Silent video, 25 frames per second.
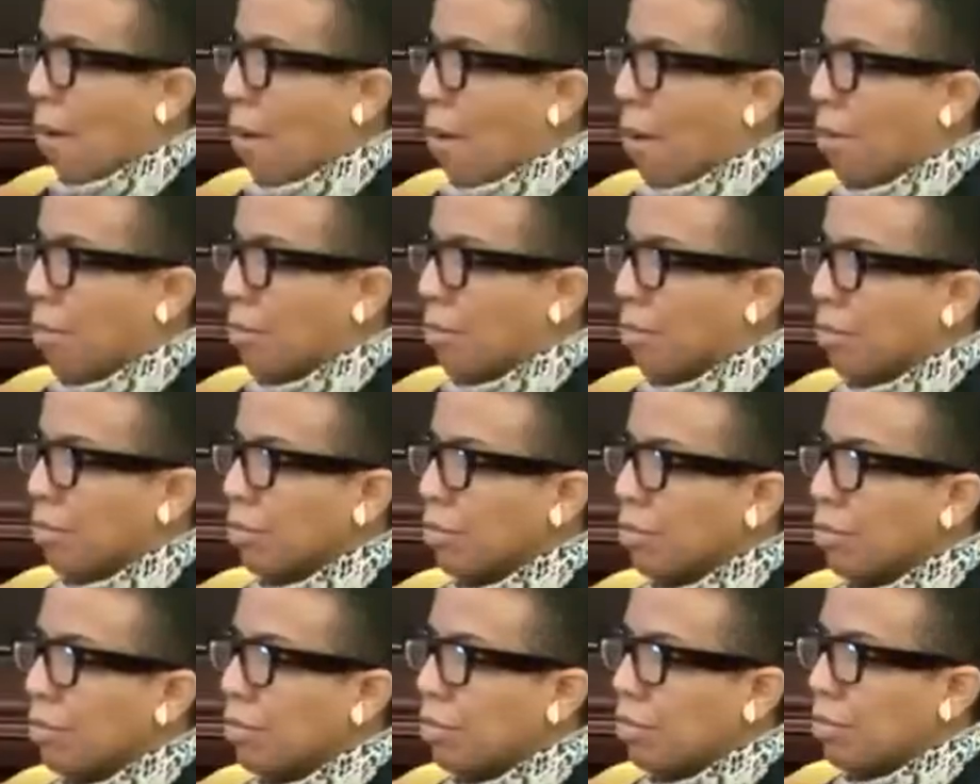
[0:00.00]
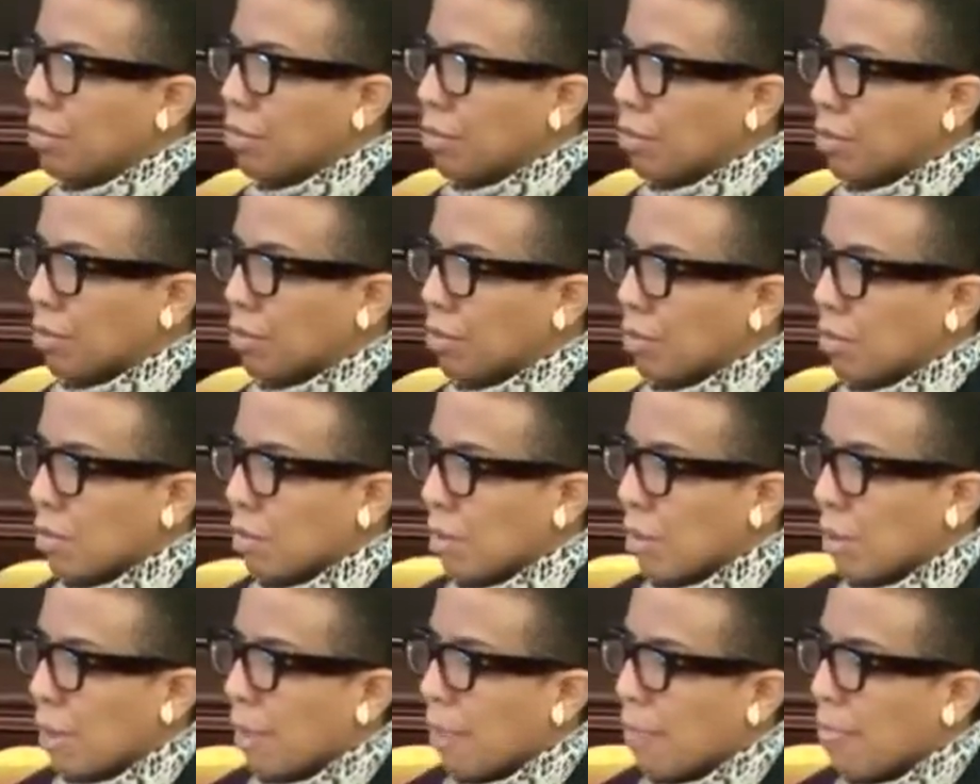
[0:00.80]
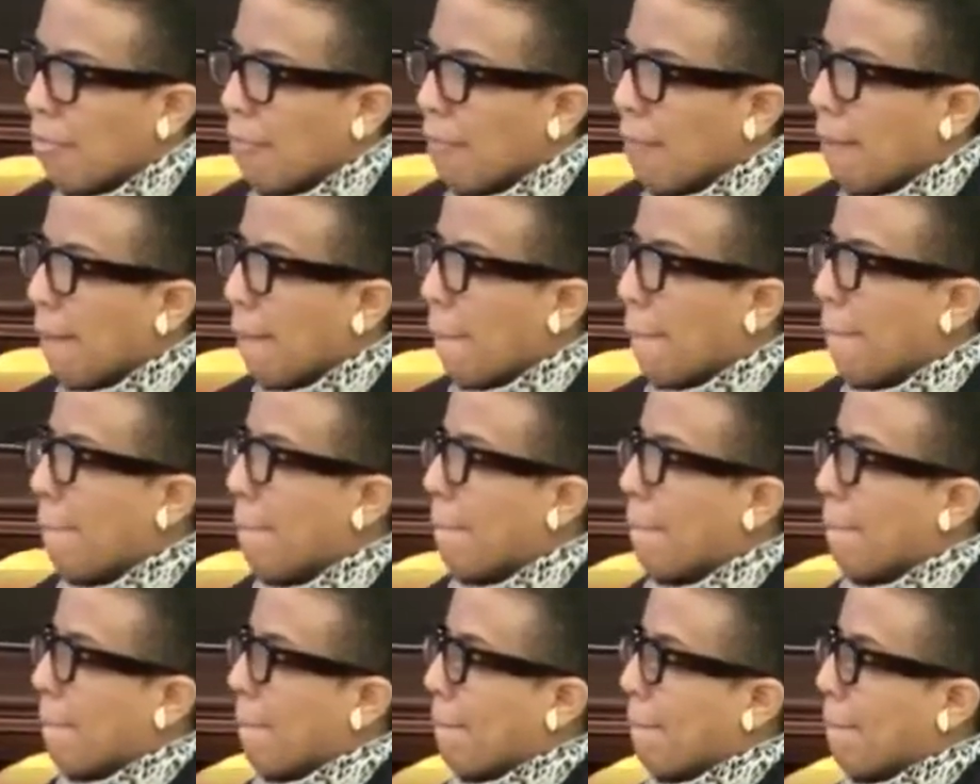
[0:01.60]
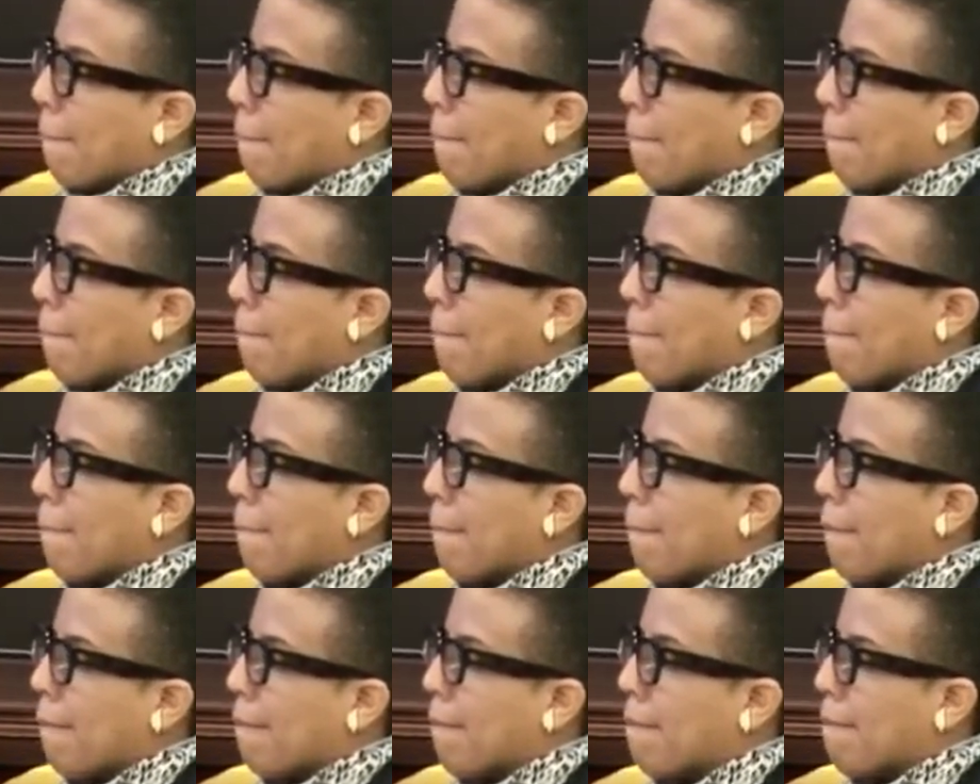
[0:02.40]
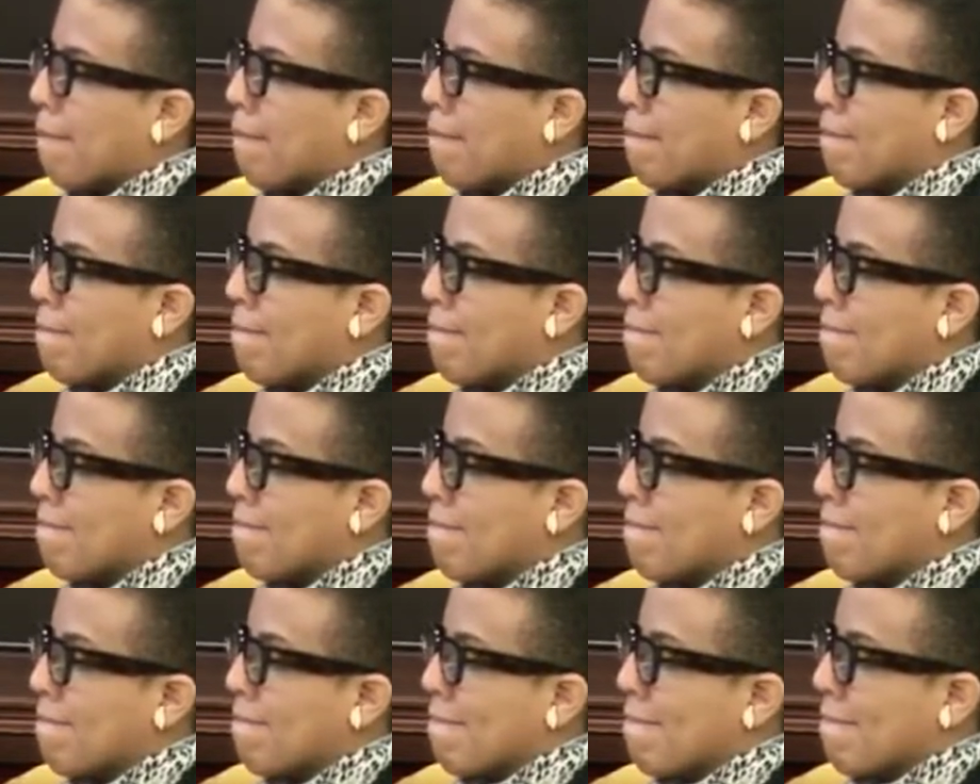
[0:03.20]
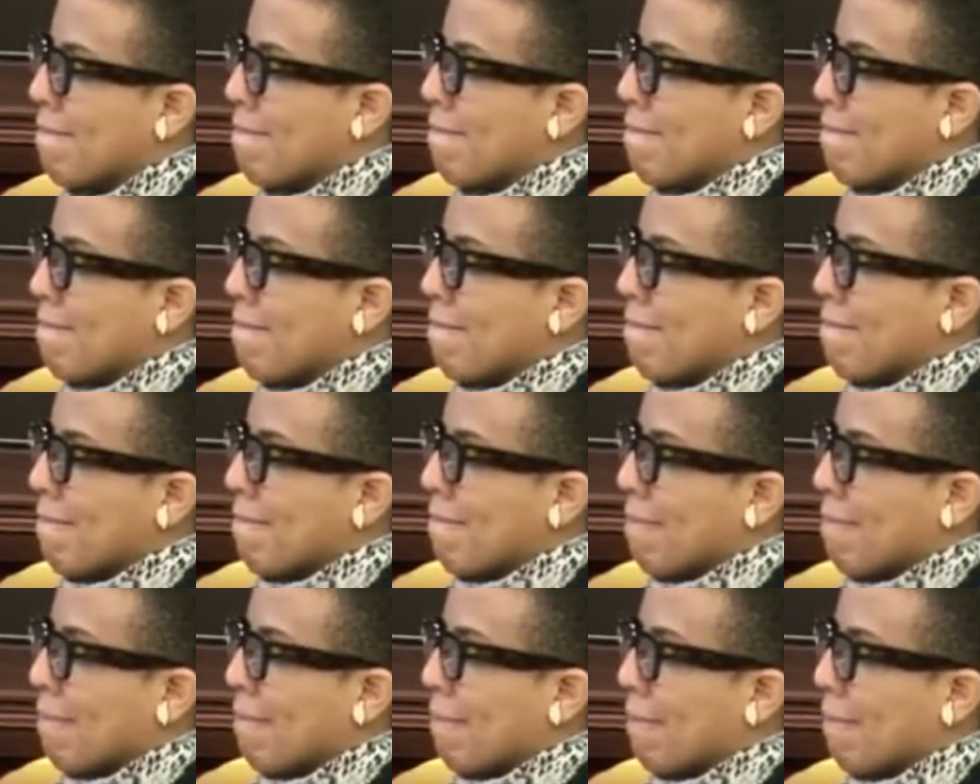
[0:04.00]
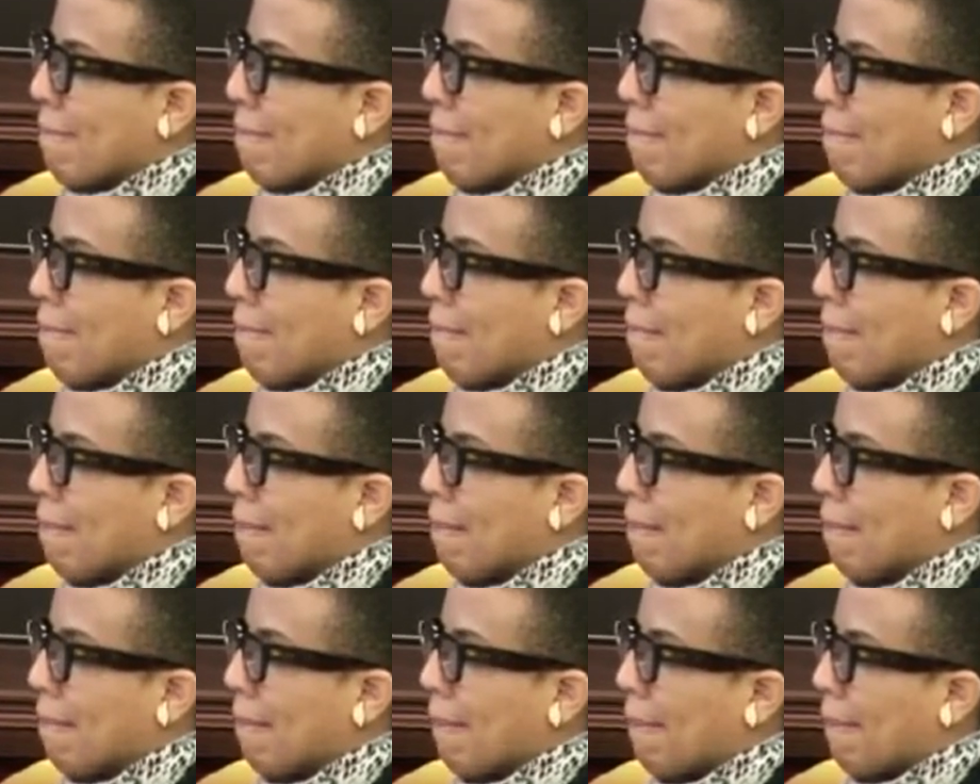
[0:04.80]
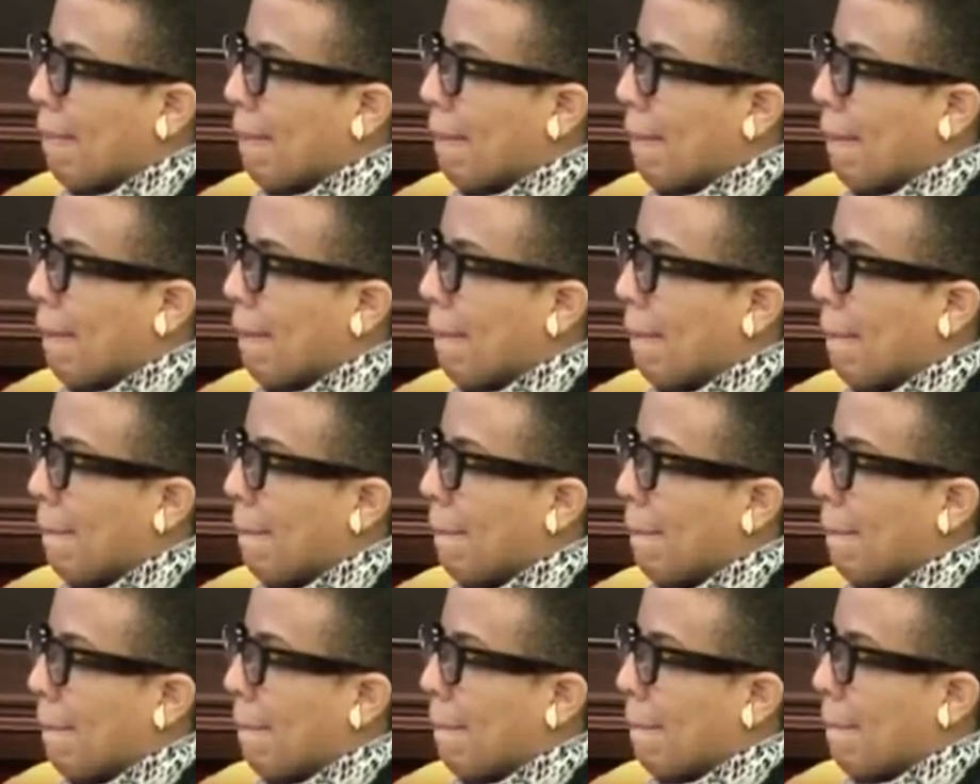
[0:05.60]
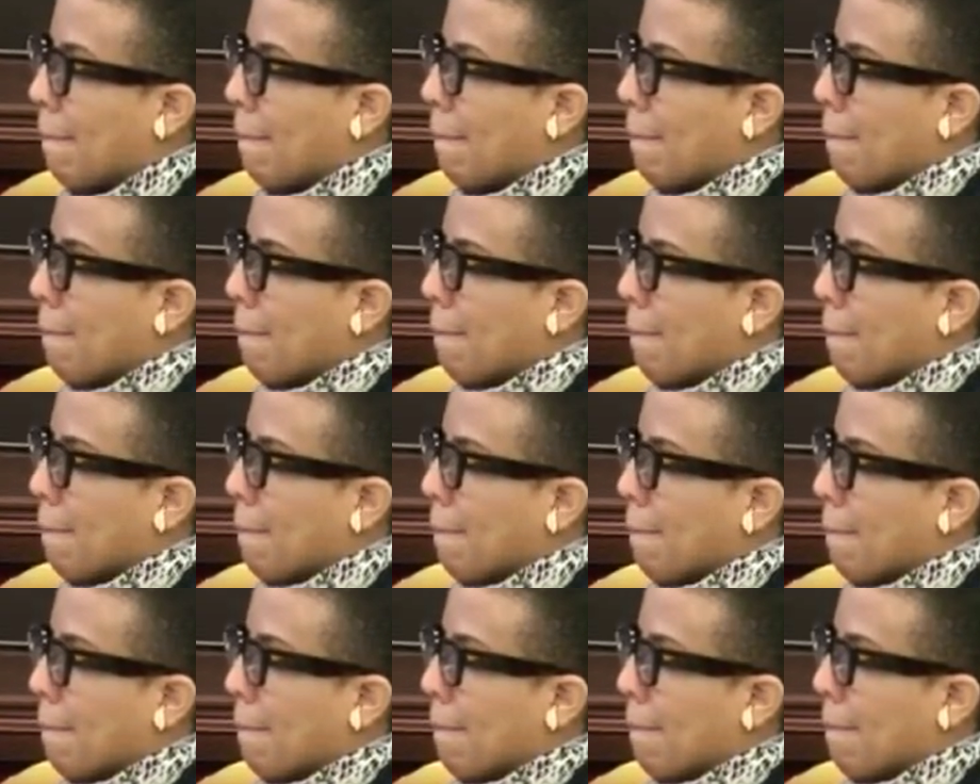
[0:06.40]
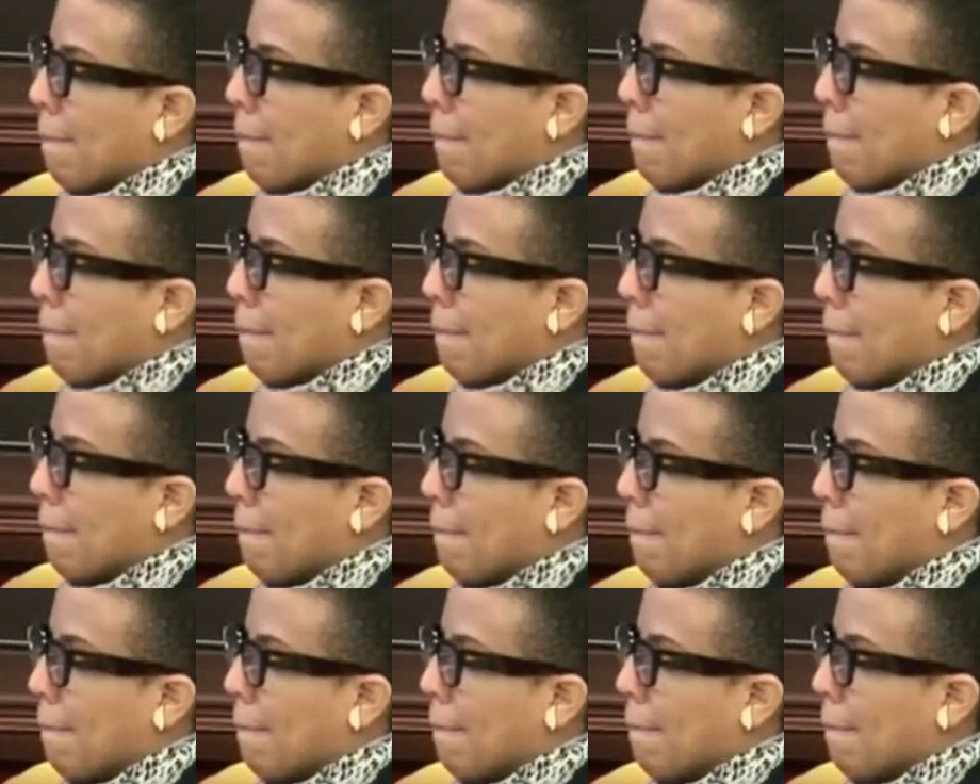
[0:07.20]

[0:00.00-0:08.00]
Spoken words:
No words are spoken by the person on screen.